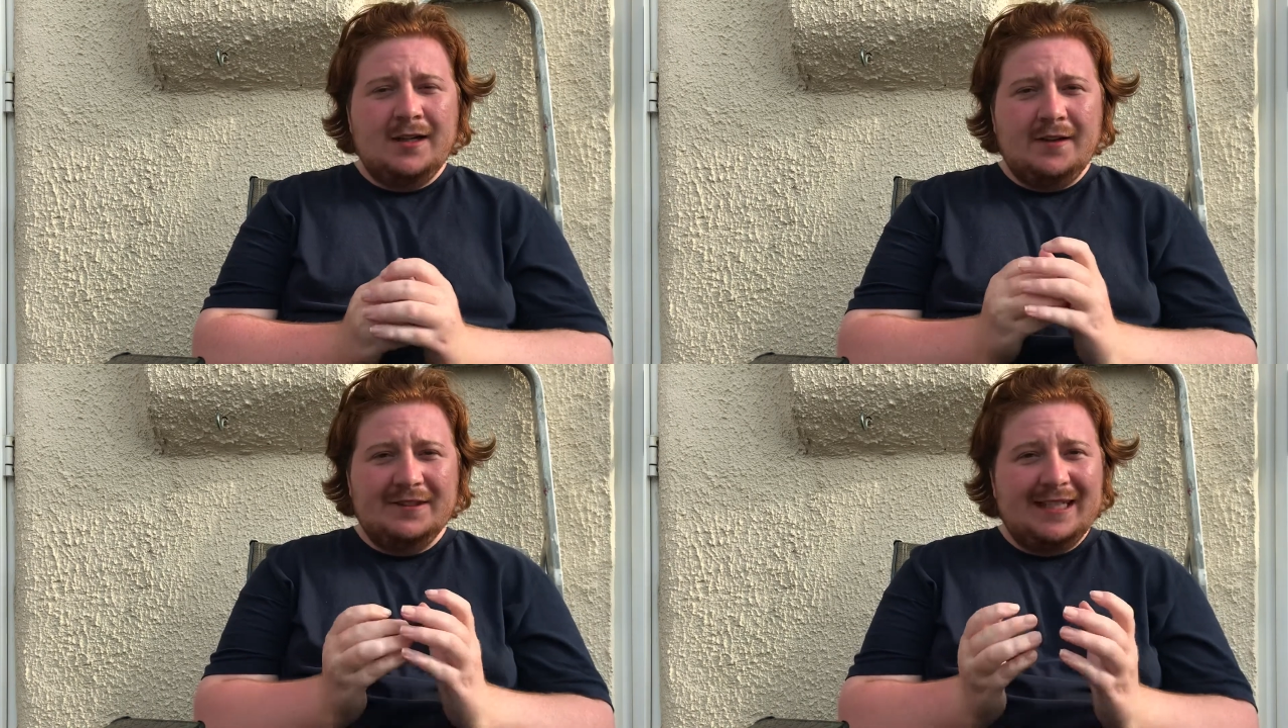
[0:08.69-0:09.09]

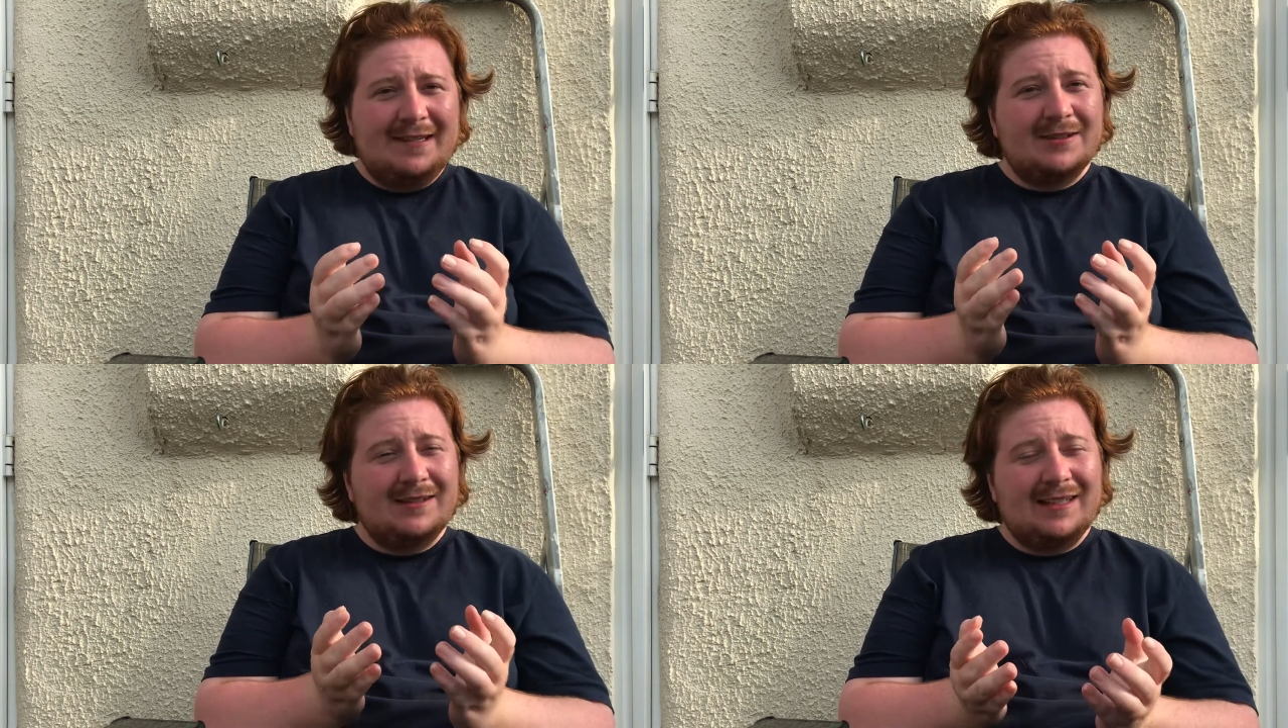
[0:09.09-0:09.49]
Obviously,
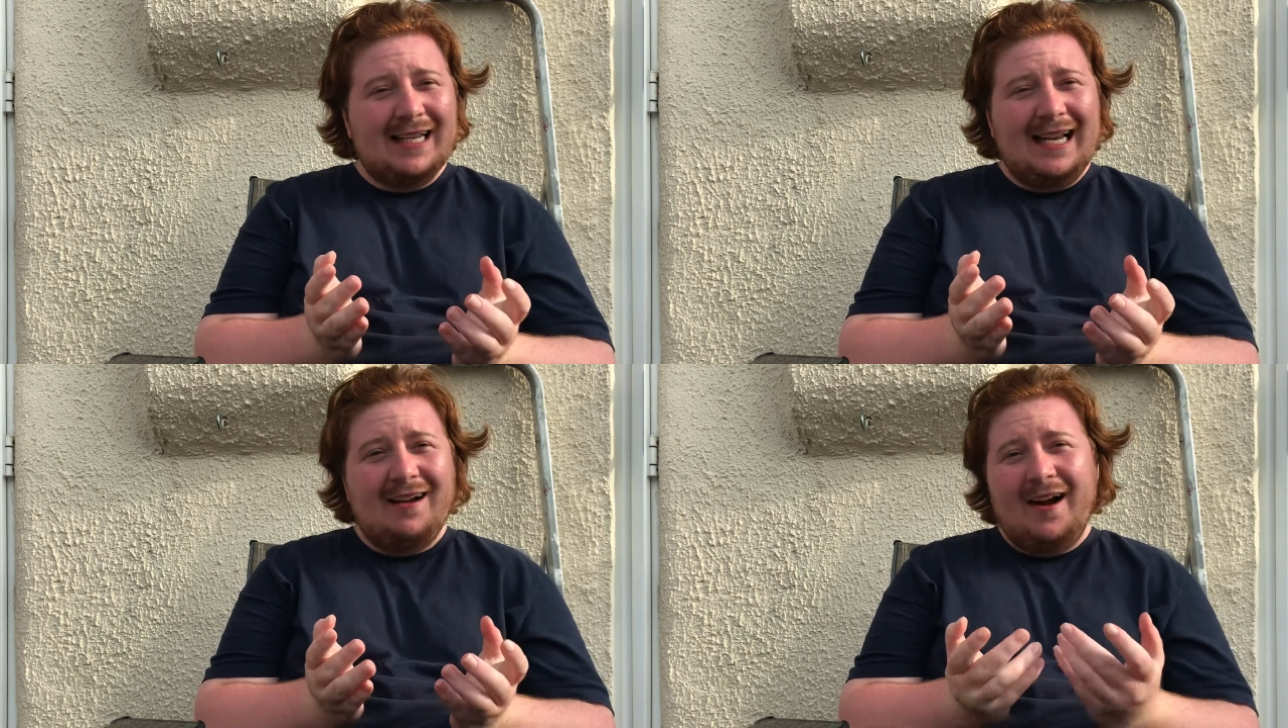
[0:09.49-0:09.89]
that's the
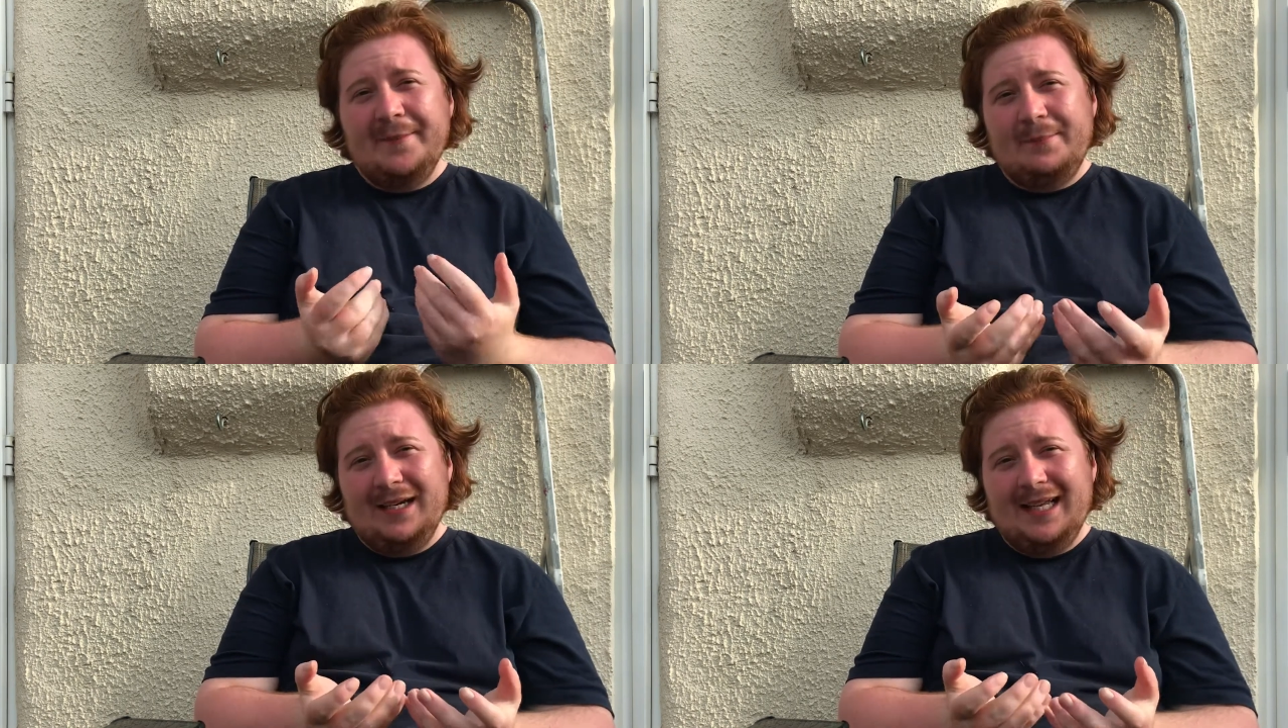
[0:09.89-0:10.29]
clan I
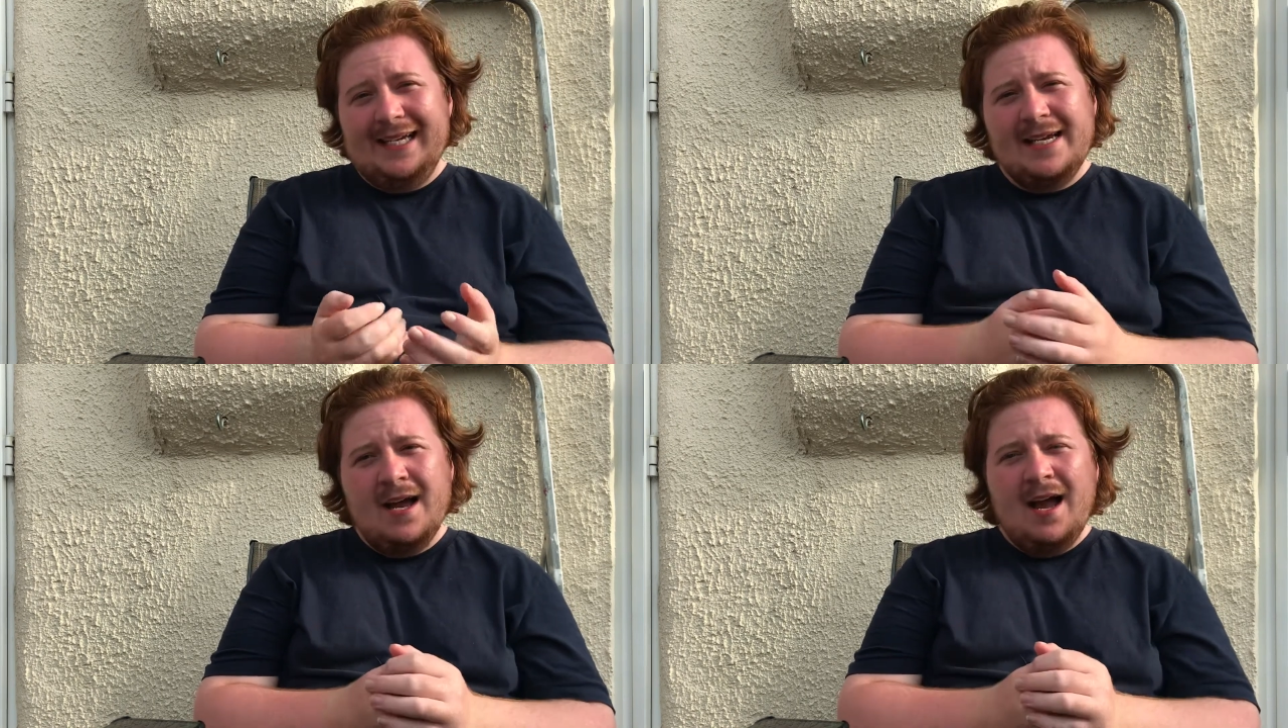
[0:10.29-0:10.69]

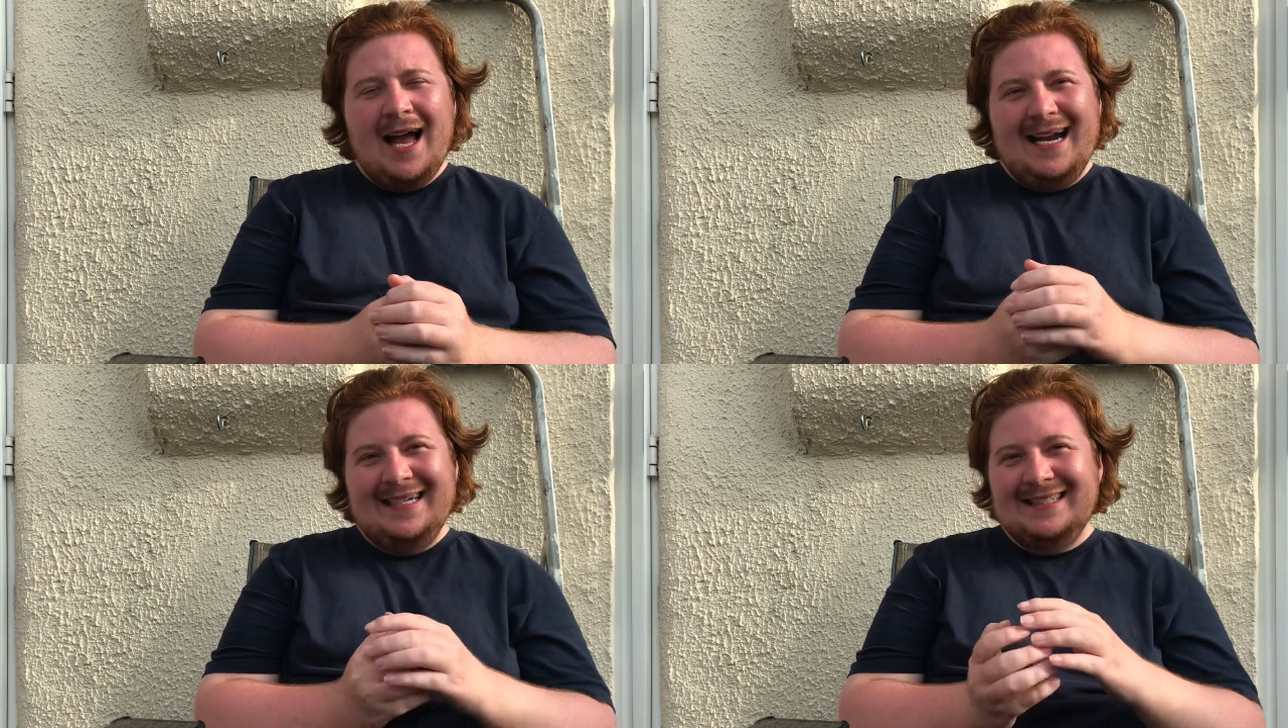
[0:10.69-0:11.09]
play.
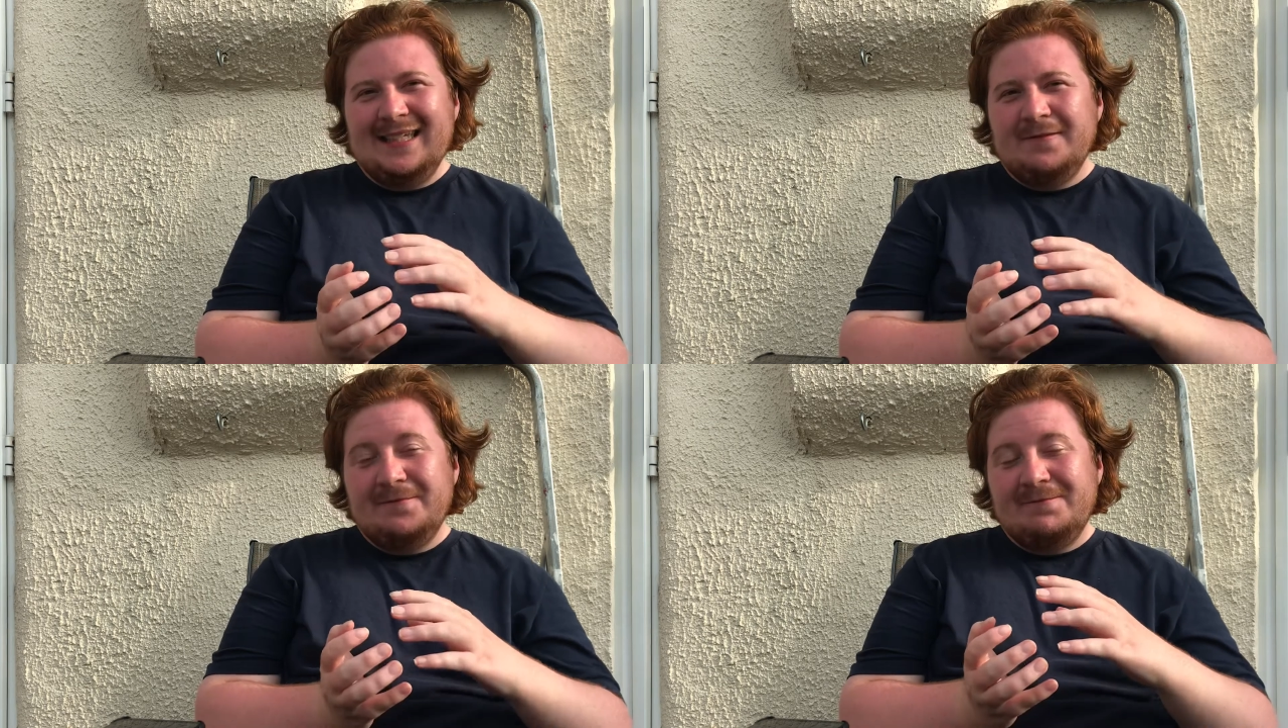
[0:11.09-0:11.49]
And instead of,